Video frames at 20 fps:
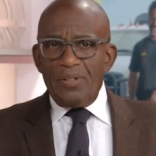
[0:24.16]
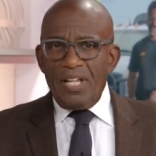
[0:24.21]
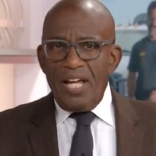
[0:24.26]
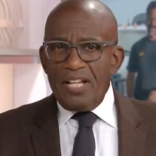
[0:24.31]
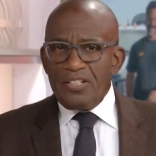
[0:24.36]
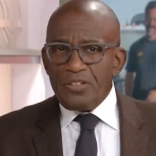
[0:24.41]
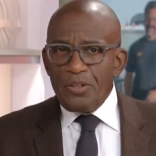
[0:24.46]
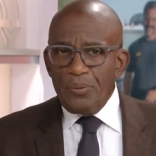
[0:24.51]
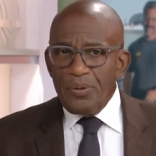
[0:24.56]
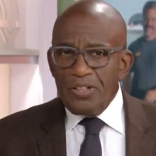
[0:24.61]
with
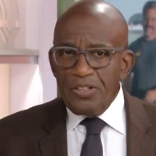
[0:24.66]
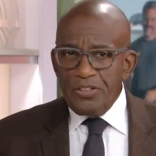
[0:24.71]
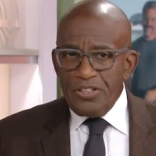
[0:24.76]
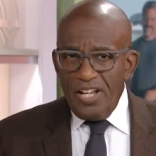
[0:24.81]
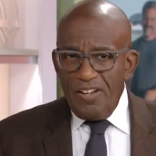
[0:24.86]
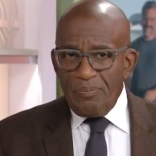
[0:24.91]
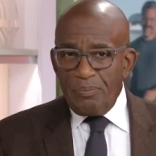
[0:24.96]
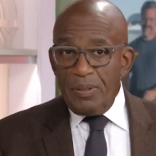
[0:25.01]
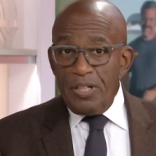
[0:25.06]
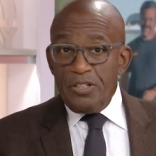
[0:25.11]
Oscar winner
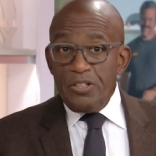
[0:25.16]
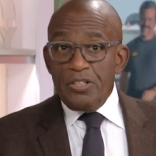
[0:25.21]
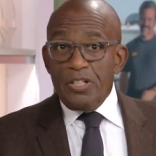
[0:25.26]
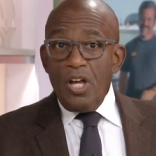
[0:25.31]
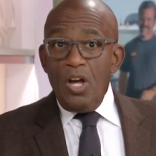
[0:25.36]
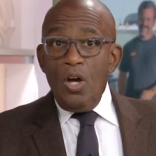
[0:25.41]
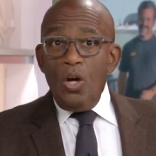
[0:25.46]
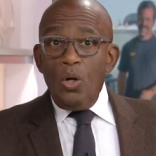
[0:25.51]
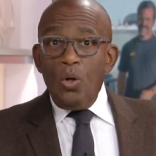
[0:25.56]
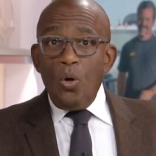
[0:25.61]
Jeff Bridges,
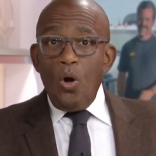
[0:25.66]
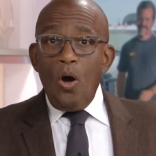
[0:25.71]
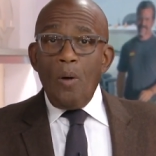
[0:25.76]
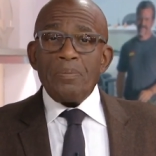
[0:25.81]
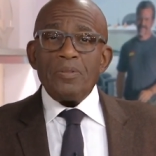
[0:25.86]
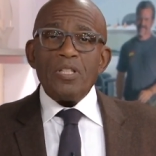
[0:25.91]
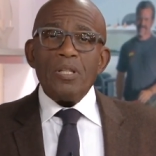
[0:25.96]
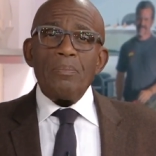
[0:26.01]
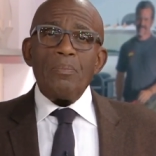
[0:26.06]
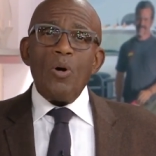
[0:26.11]
who
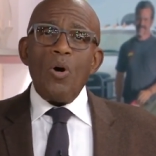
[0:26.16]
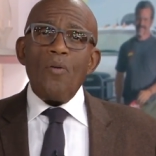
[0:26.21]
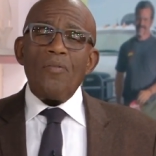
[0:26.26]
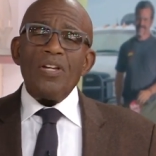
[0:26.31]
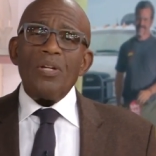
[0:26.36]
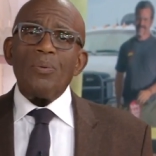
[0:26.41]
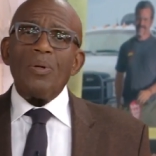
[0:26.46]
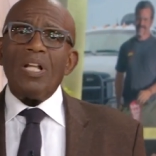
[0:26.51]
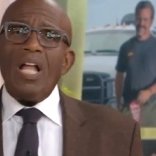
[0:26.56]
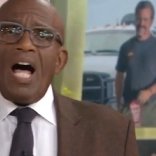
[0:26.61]
hopes the
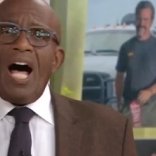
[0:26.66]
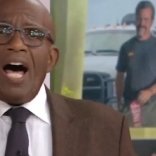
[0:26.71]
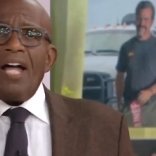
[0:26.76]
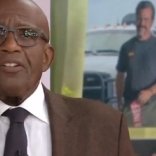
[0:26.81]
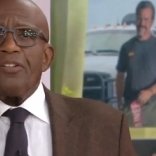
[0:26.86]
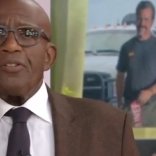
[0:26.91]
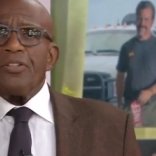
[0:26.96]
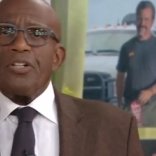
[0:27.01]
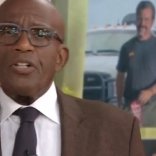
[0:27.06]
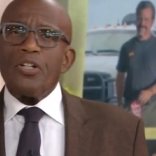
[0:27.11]
movie will
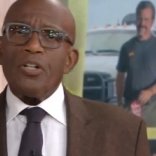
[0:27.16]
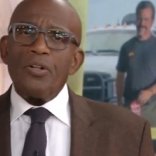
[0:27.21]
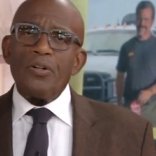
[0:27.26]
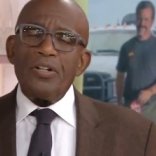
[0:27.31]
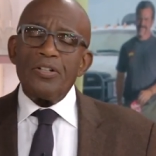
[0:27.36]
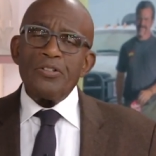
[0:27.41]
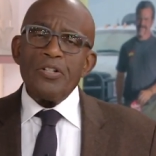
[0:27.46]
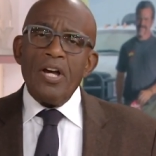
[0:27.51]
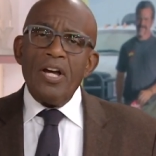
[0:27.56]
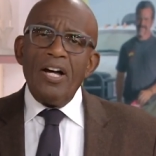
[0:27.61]
honor the
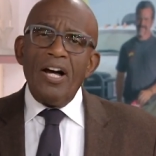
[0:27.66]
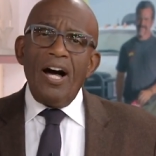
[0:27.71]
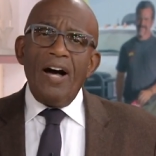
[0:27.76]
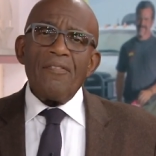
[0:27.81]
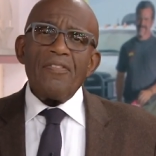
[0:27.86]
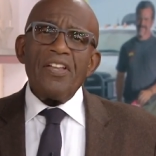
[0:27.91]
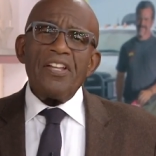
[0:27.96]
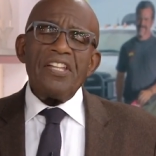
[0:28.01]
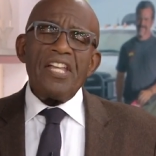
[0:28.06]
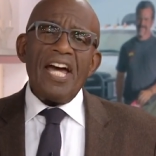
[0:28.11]
courage
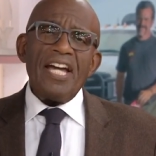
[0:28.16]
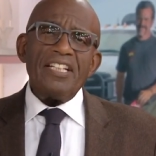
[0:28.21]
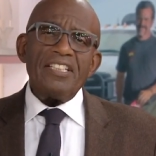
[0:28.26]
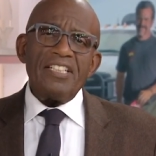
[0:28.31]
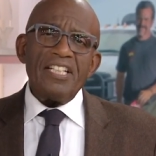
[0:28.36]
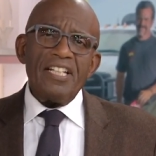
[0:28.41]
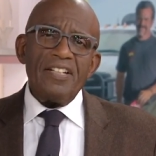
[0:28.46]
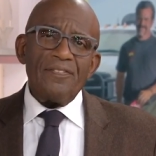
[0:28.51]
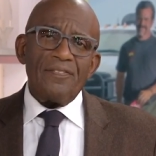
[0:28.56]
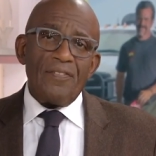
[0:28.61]
of the
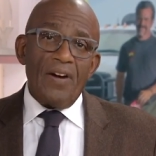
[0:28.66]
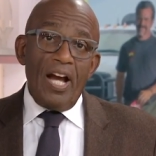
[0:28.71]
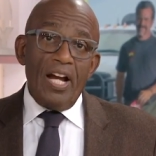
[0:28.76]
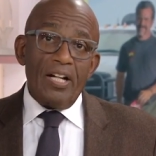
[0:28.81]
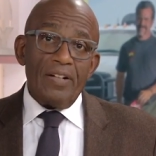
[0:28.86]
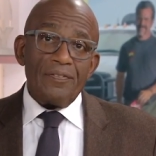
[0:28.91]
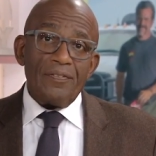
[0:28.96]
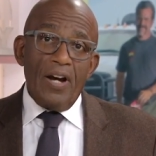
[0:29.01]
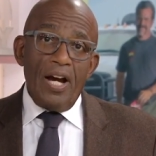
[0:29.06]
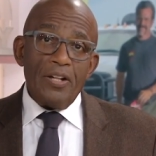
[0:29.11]
nineteen
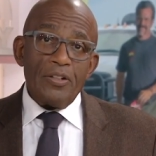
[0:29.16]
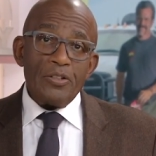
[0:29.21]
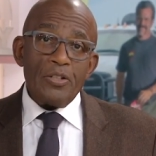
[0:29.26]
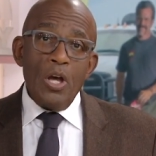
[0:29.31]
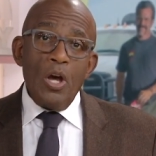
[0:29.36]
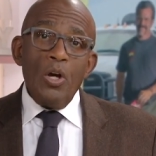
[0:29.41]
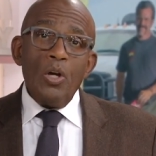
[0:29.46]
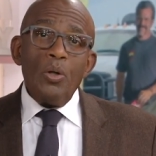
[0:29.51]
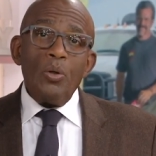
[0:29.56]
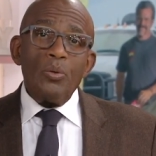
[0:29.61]

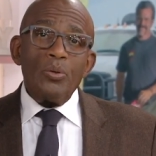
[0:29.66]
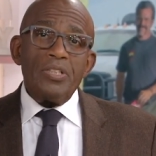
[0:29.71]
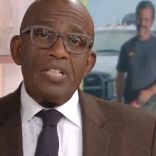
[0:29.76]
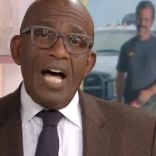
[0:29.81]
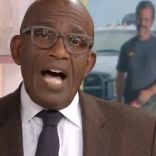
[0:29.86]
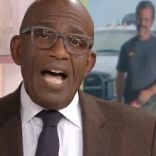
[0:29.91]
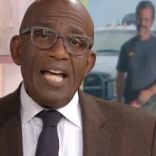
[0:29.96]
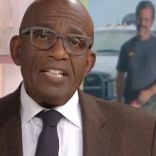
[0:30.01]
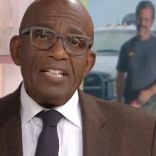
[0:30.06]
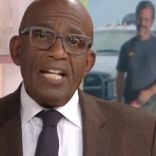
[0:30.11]
firefighters who
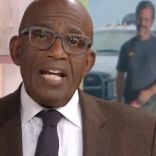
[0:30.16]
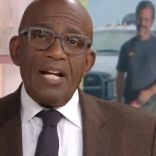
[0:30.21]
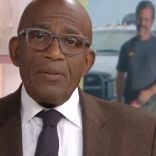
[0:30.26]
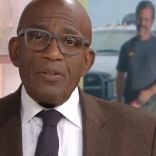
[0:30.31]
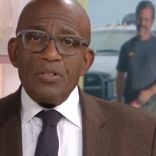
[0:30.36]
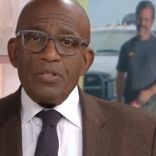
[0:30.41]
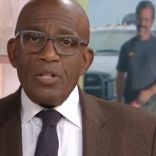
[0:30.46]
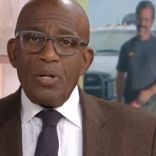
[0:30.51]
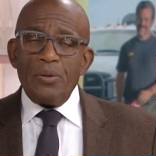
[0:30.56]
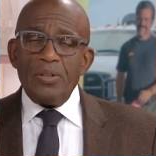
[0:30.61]
died in
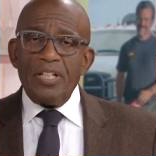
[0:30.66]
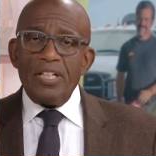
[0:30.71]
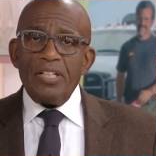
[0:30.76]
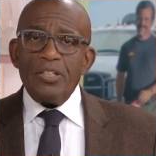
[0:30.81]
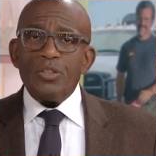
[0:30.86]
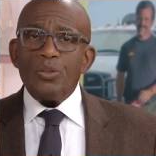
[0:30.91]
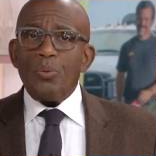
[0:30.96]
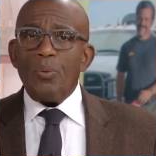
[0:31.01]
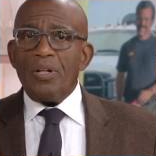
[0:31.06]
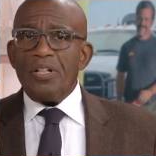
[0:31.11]
Arizona
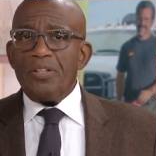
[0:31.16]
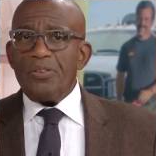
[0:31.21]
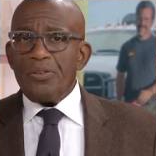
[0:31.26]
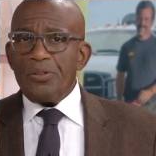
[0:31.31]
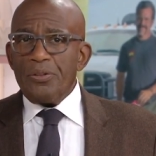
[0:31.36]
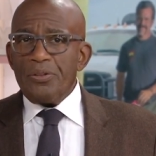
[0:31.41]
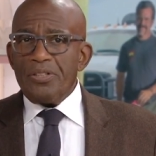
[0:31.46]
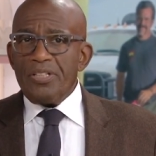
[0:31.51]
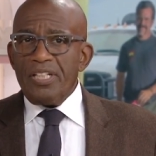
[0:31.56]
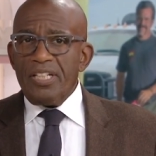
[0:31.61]
in twenty
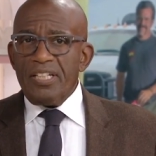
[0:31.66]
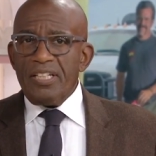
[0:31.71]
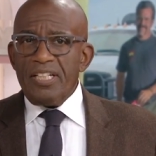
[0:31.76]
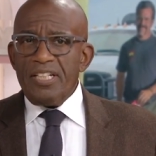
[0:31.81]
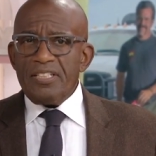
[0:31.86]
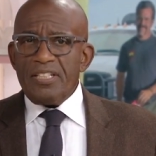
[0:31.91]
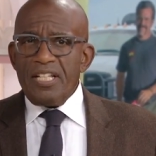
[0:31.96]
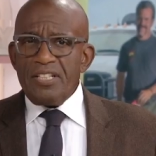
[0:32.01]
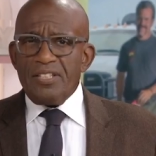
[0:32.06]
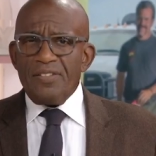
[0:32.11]
thirteen.
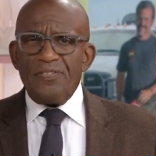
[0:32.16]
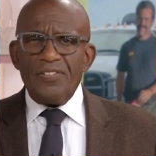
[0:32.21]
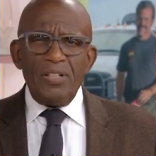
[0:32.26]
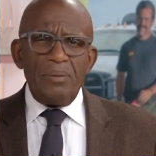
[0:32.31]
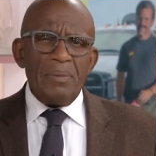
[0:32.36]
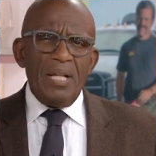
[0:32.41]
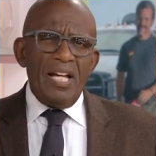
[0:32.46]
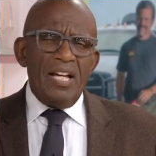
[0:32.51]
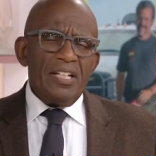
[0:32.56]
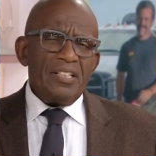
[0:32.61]
He says the
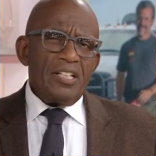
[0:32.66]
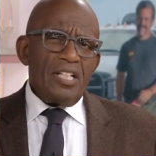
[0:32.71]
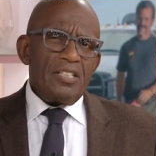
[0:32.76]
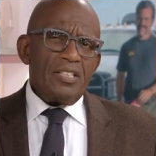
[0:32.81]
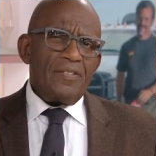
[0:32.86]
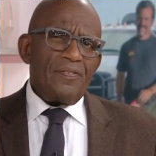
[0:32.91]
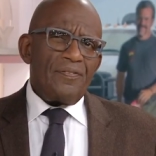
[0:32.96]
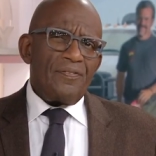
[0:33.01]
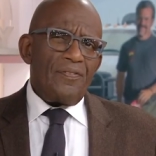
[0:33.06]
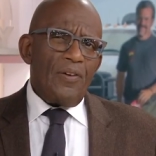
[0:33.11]
film
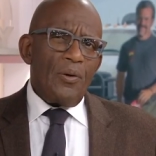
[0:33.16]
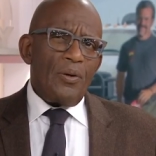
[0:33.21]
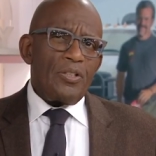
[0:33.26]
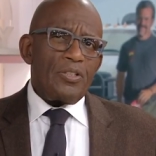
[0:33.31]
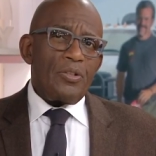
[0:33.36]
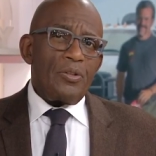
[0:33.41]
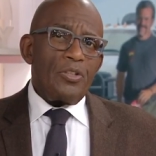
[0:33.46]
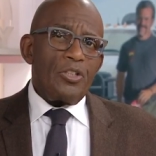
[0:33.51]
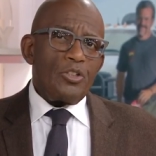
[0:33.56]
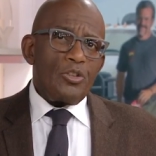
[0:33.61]
doesn't
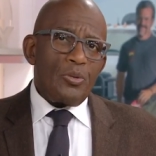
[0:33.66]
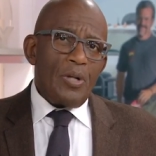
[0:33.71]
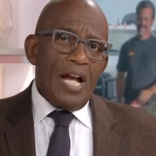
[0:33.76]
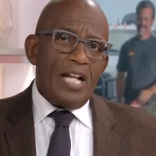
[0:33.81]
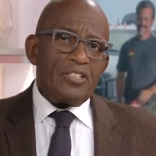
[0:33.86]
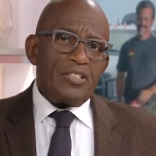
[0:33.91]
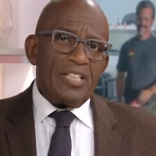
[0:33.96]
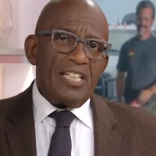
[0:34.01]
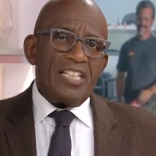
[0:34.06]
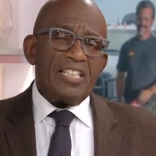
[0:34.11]
focus on the
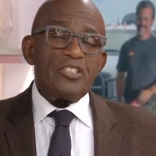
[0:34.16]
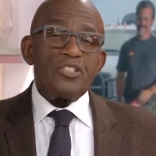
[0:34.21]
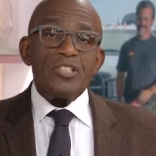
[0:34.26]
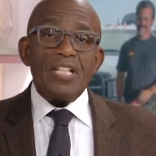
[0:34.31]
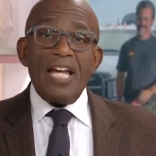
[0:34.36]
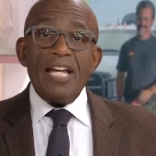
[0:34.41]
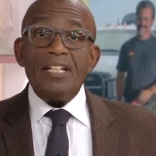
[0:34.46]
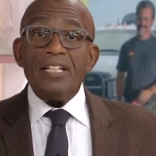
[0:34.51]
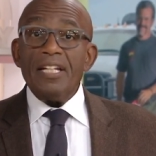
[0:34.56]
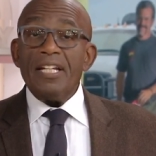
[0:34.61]
tragedy.
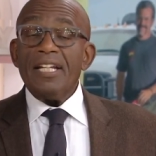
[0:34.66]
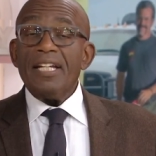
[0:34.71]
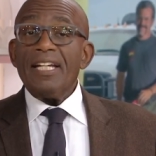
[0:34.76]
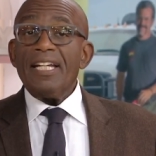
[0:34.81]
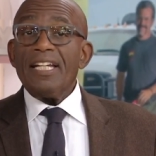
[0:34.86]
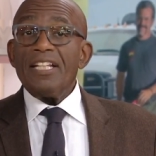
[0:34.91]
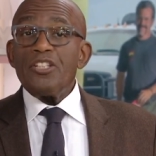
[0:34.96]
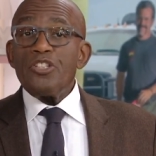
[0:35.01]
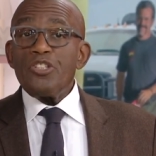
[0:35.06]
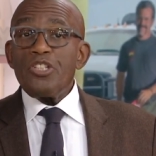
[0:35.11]
Instead,
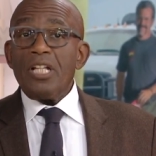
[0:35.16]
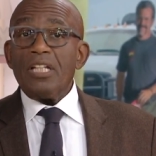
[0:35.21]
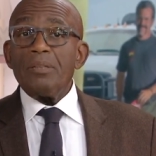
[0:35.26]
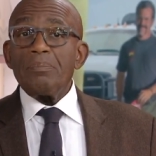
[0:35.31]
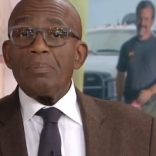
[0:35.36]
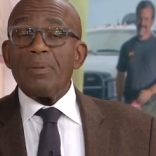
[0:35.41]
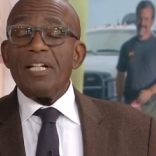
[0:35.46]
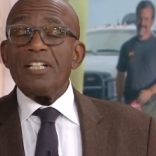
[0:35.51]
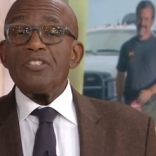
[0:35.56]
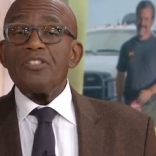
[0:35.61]
it
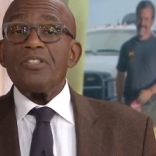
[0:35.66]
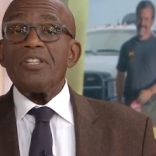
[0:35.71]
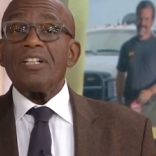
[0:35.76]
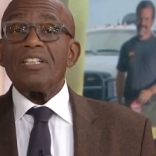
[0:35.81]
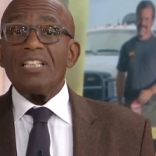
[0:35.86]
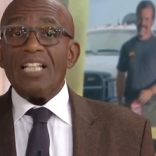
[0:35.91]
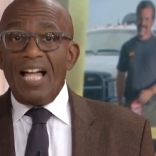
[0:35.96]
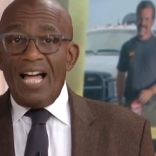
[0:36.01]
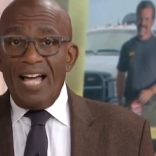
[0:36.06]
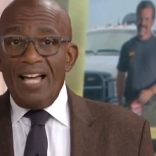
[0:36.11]
celebrates
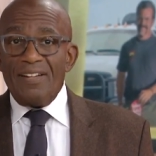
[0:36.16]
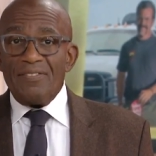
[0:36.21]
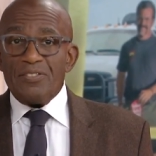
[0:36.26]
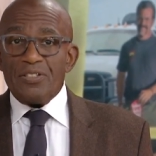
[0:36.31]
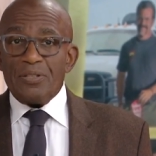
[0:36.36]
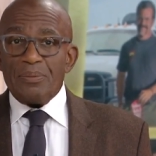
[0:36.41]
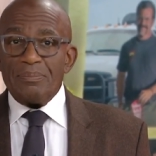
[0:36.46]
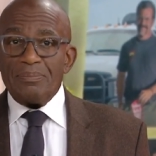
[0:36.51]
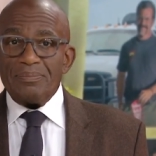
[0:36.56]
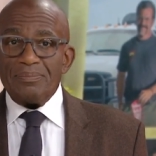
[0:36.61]
their
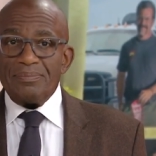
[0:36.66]
lives.